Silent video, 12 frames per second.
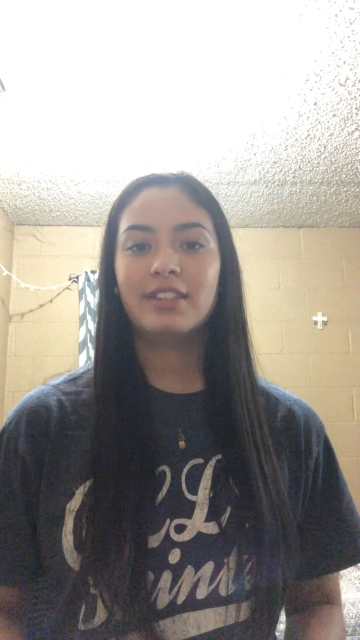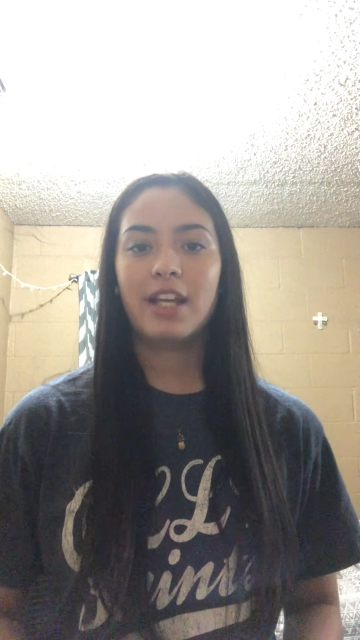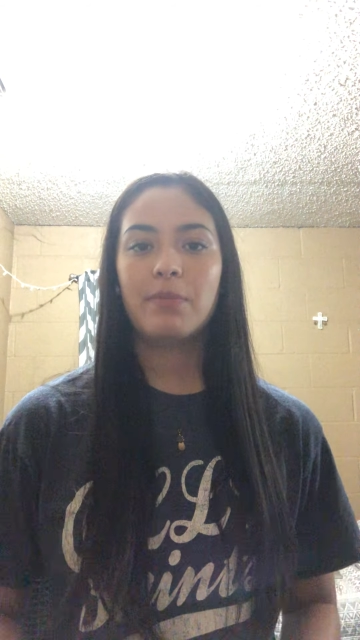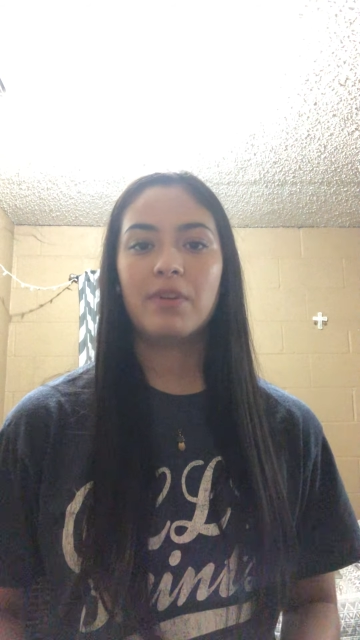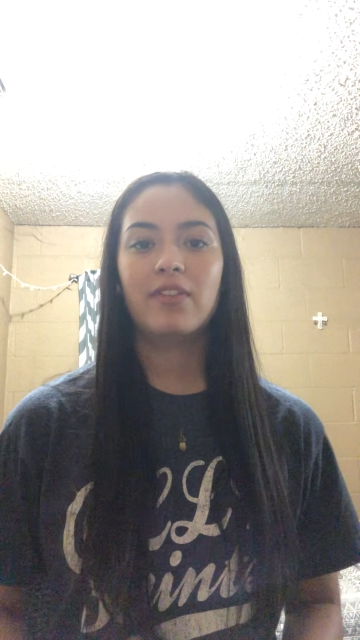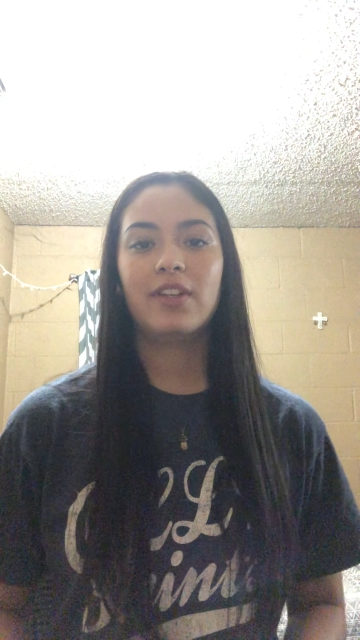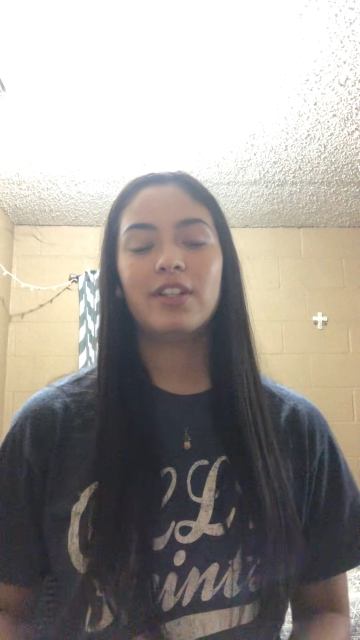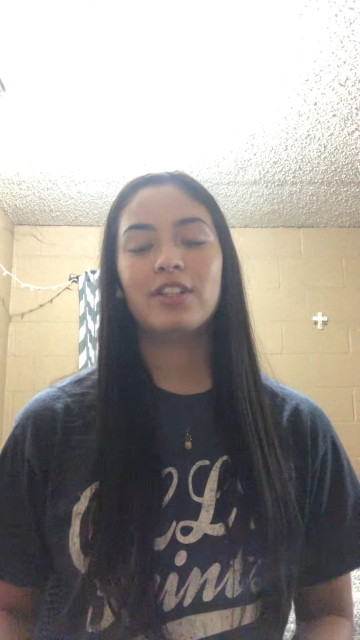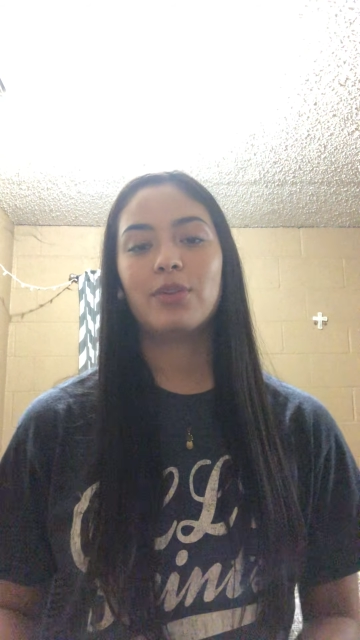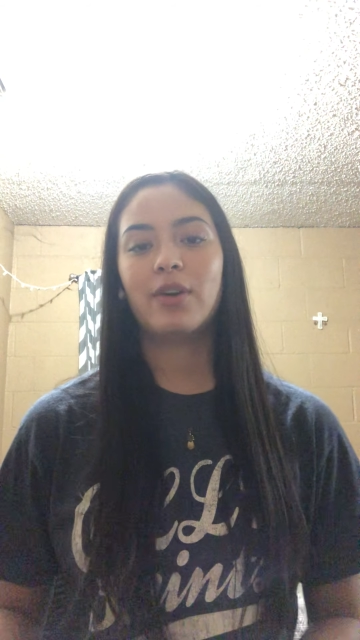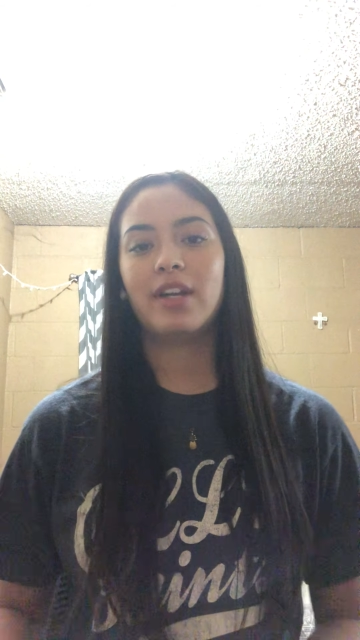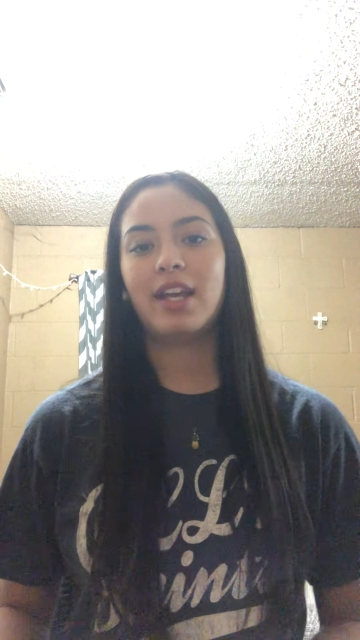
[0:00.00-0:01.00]
step of healing a
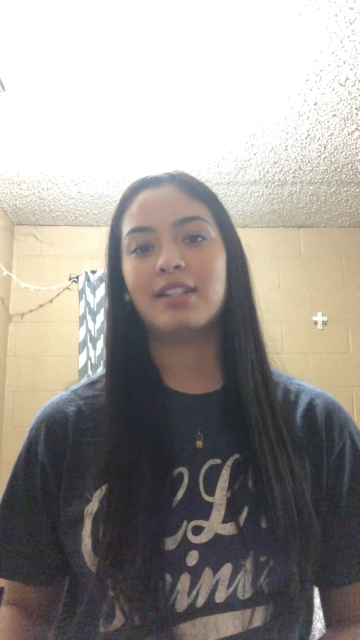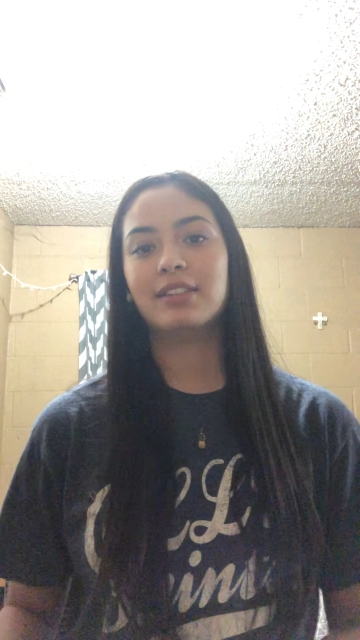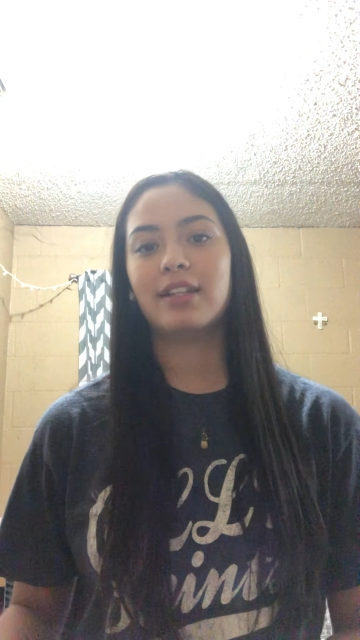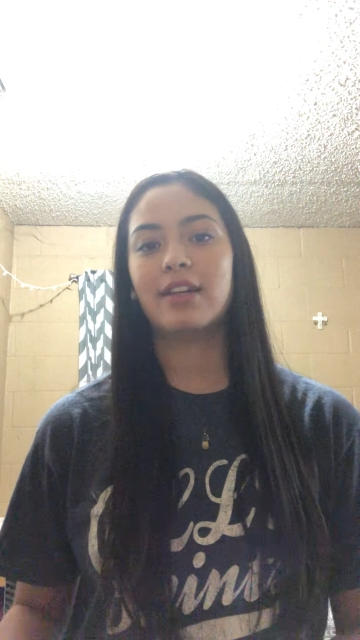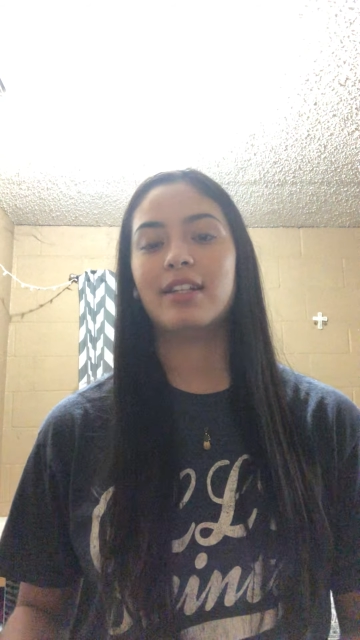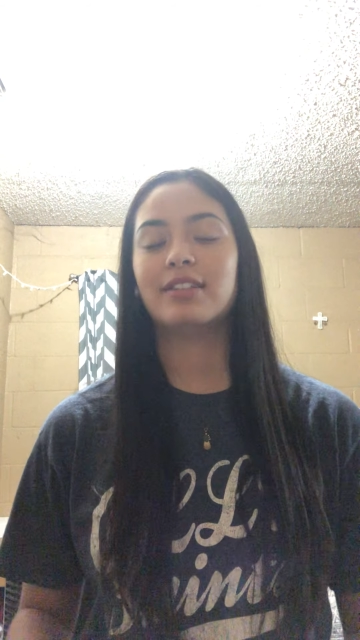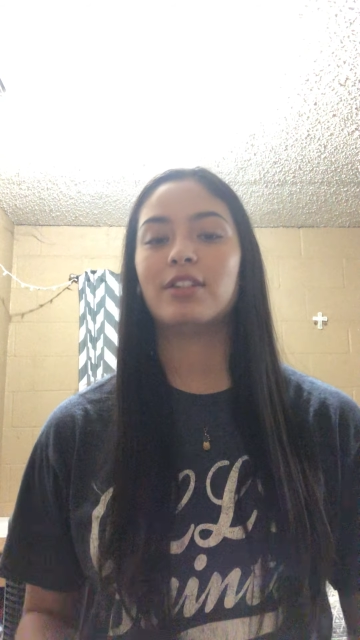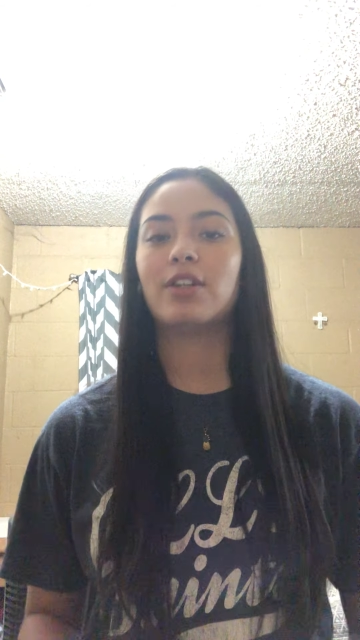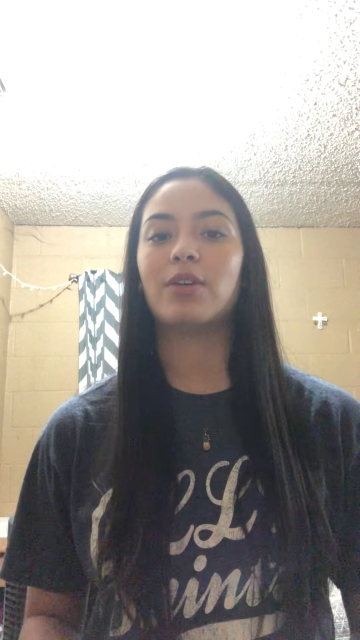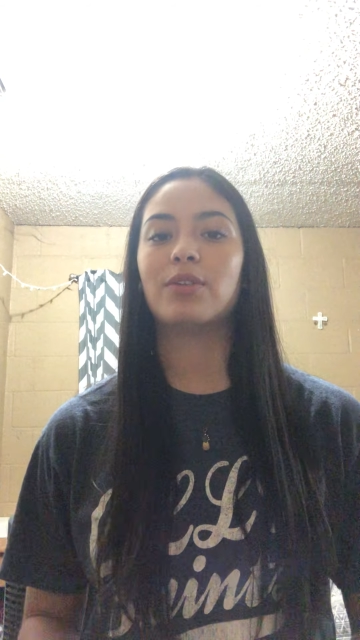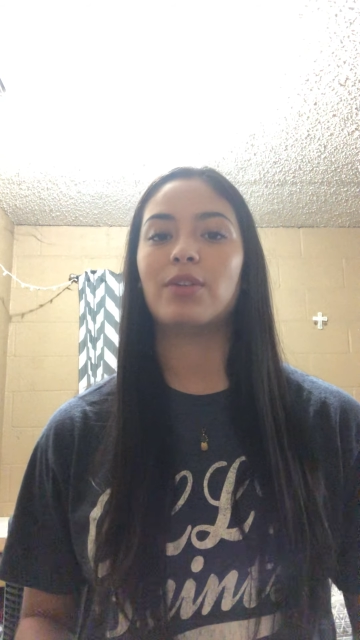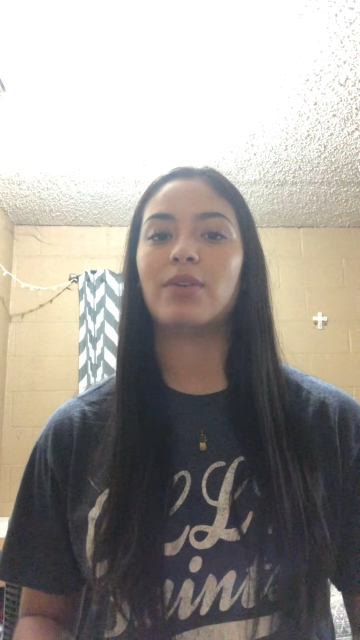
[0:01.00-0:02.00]
torn ACL is to
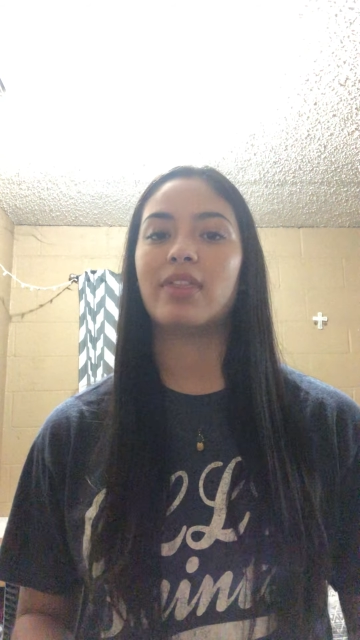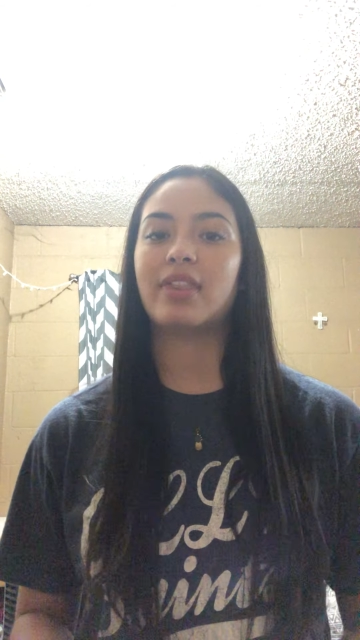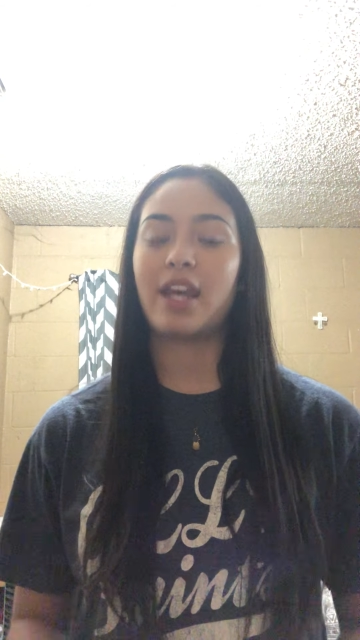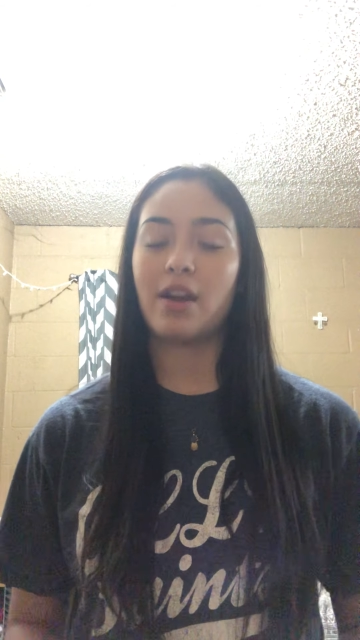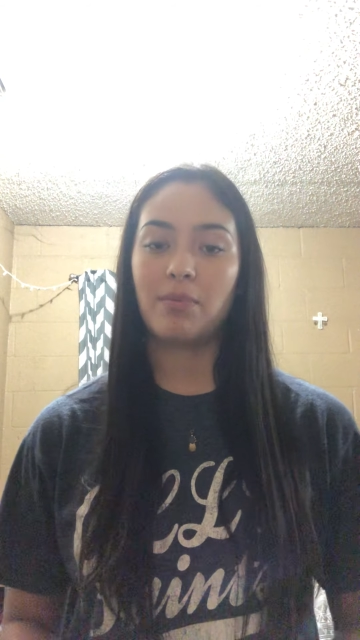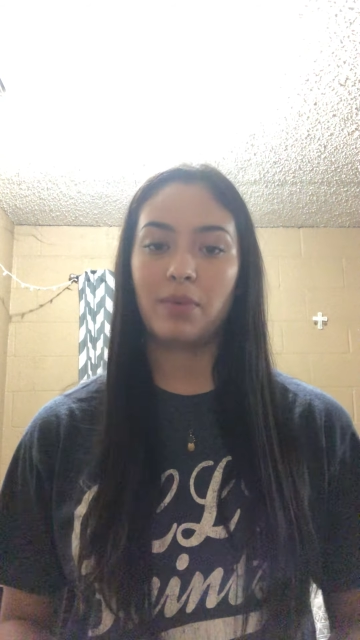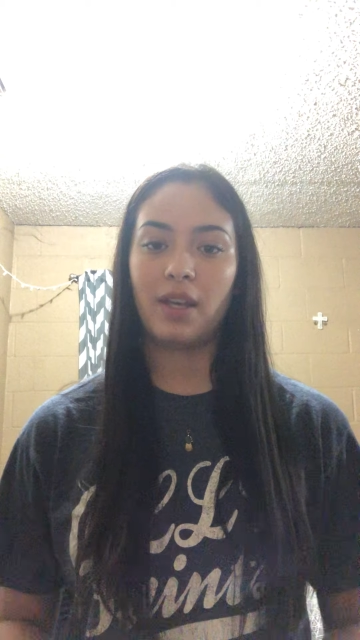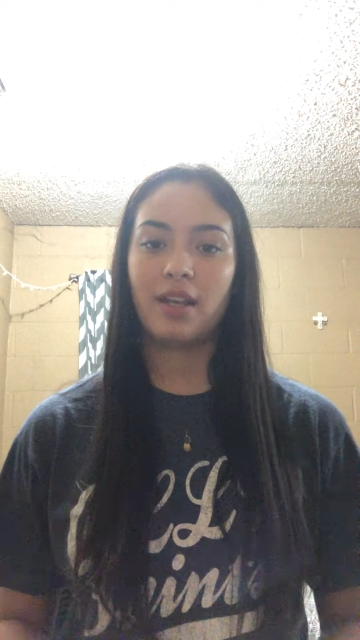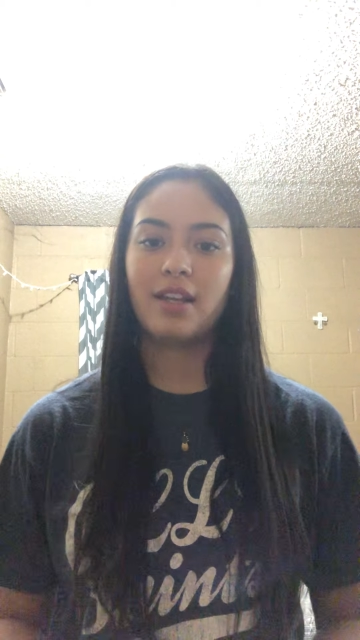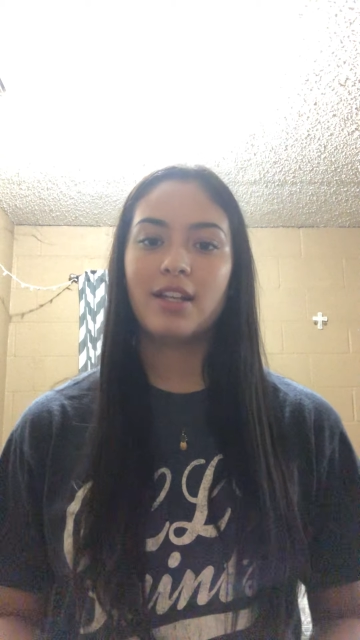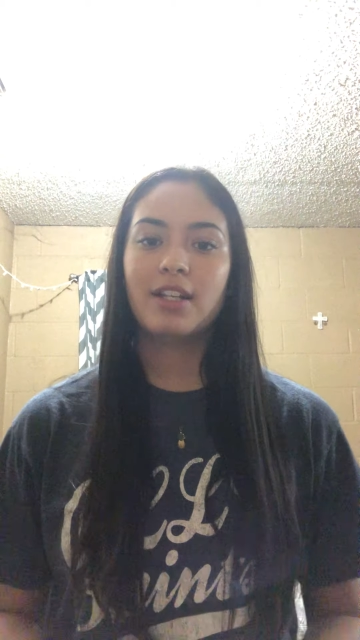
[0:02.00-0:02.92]
go through therapy.